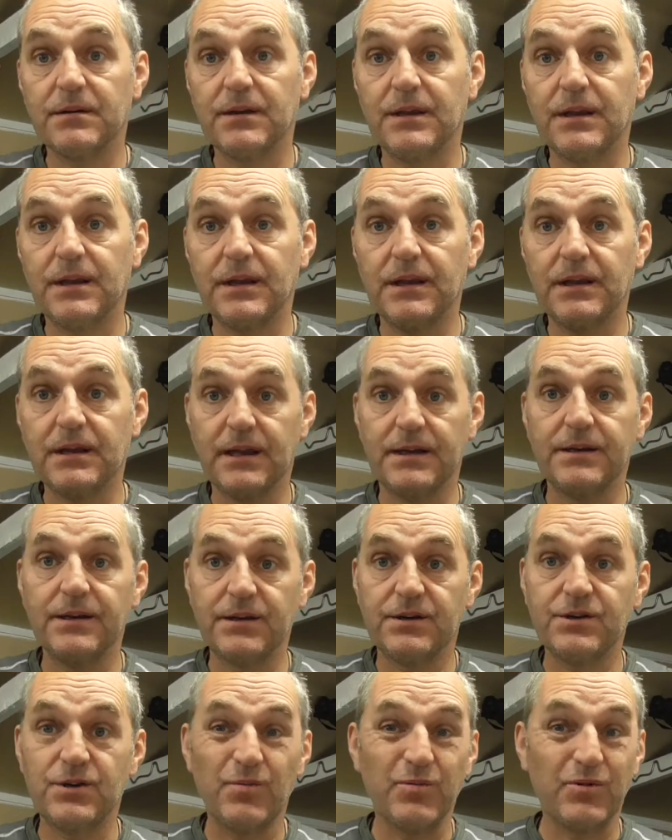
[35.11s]
the
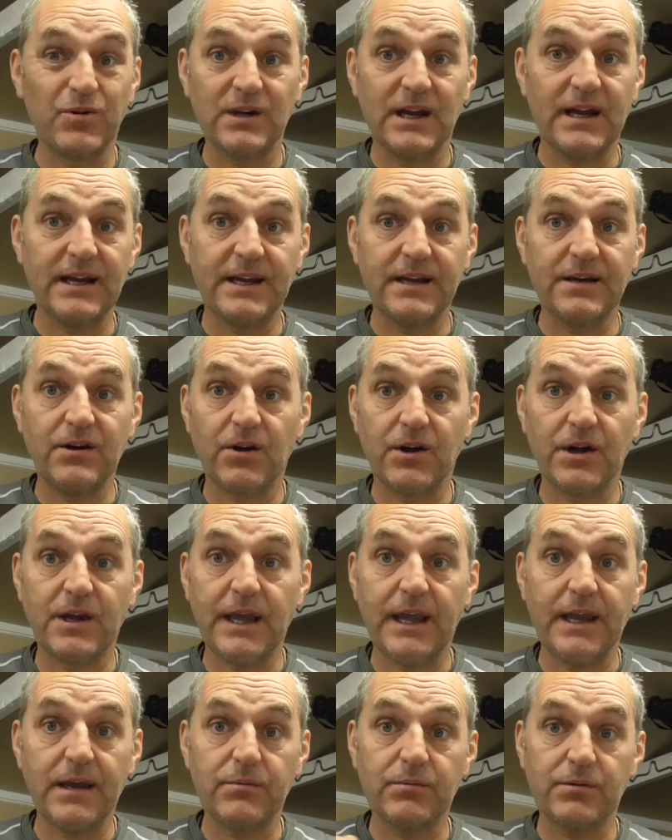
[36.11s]
lanyard tube looked like it had got a
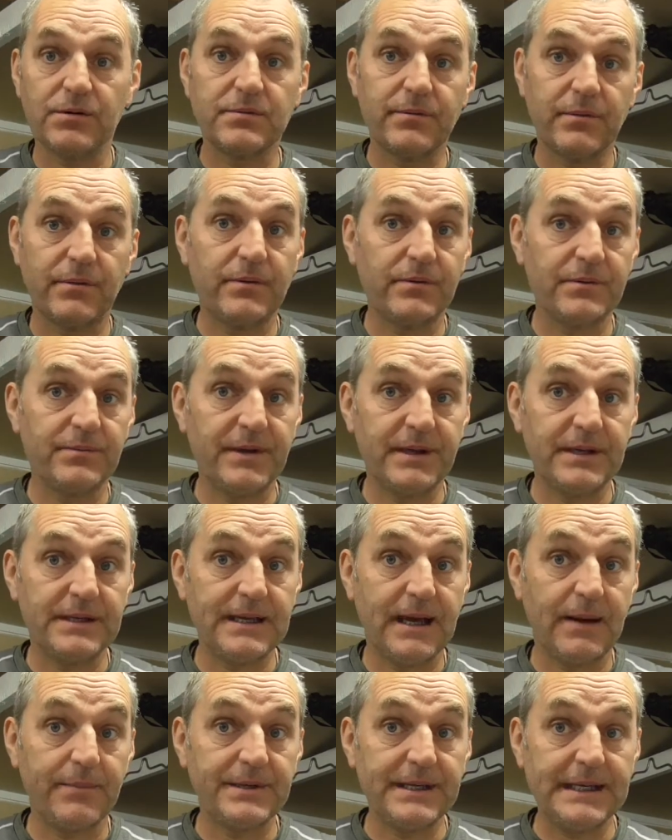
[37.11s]
kink, must have been when it was being
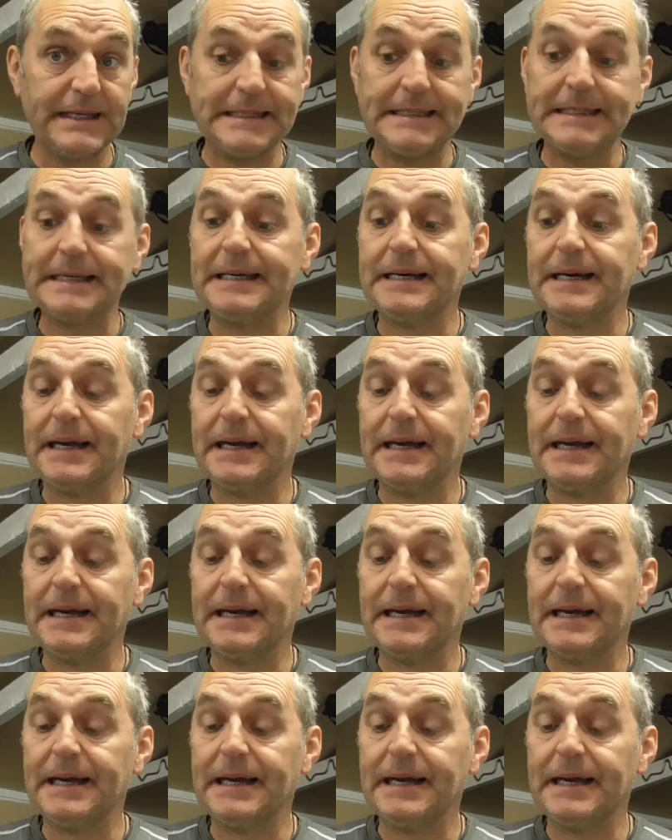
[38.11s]
tapped in,